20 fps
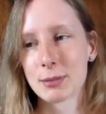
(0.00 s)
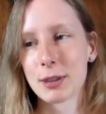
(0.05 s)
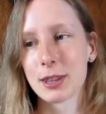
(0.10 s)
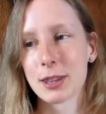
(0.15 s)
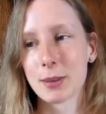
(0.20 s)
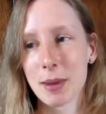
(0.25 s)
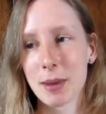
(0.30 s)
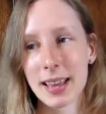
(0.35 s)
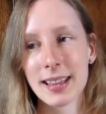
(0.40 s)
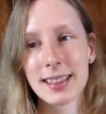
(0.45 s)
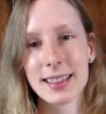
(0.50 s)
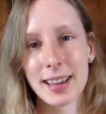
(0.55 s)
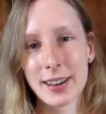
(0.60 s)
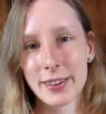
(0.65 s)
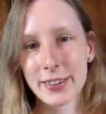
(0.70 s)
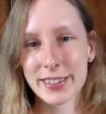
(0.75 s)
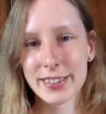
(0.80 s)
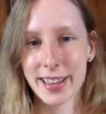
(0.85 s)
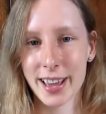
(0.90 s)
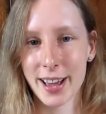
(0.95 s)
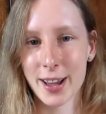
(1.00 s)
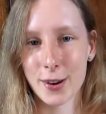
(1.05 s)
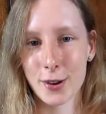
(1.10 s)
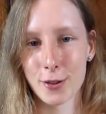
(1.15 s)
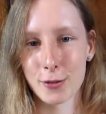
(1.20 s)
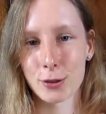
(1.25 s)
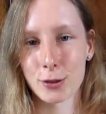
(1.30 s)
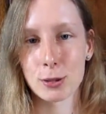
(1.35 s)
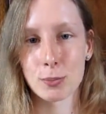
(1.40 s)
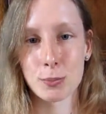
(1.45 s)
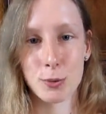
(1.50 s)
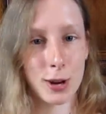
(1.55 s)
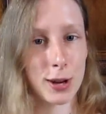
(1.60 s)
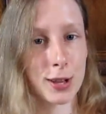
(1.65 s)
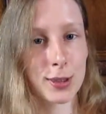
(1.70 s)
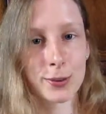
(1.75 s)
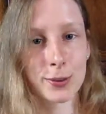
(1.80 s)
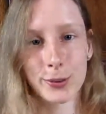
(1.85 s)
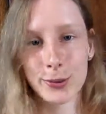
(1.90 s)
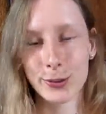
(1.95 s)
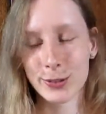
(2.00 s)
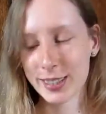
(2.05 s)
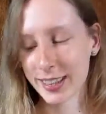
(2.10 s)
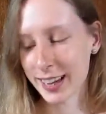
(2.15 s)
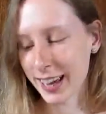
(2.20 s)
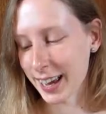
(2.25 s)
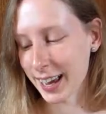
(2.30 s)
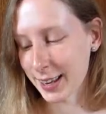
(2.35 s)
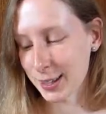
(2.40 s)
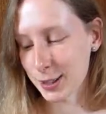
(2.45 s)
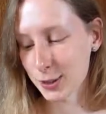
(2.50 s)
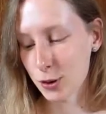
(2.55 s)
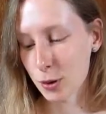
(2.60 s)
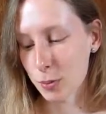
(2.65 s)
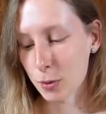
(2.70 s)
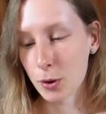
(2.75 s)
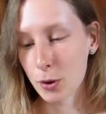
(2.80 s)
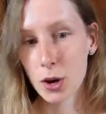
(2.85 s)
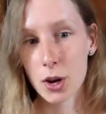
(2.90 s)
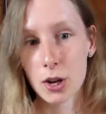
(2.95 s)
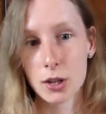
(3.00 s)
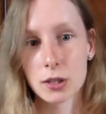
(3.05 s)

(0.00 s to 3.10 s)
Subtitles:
but the main thing I was scared of was breaking the rules and getting into trouble.